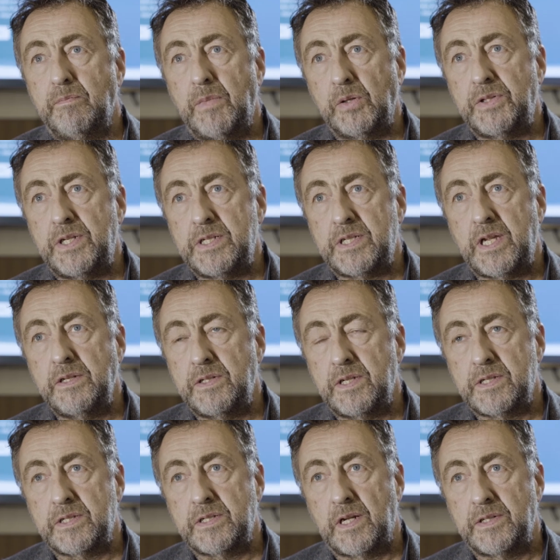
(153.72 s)
multi-centre
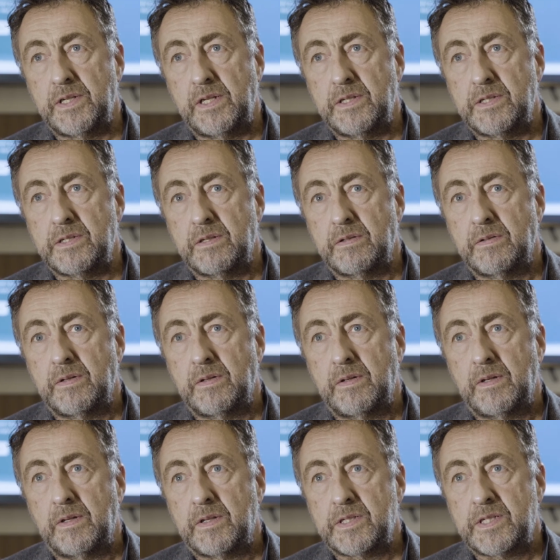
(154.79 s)
studies,
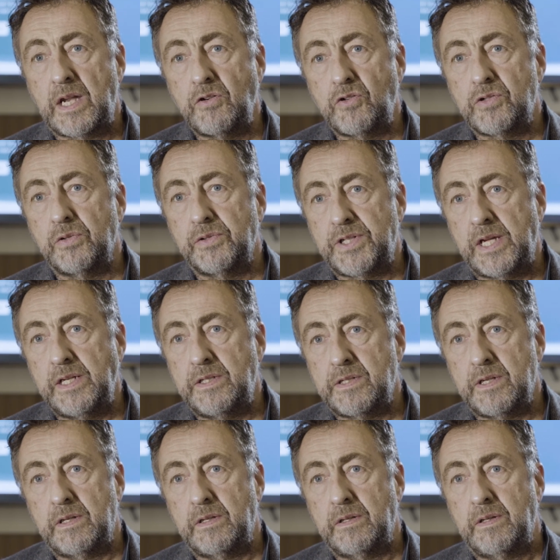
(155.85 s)
central
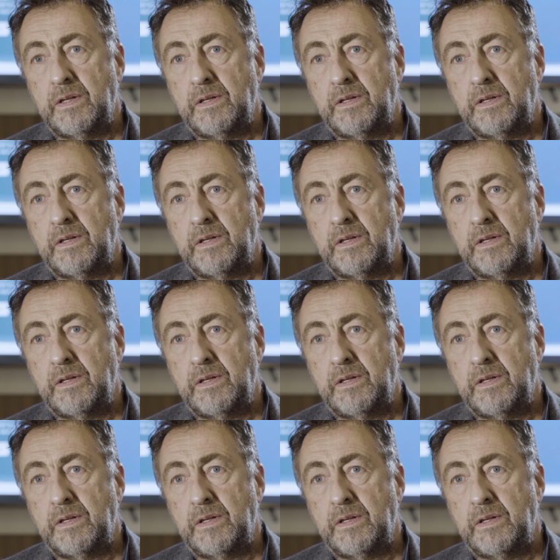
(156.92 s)
data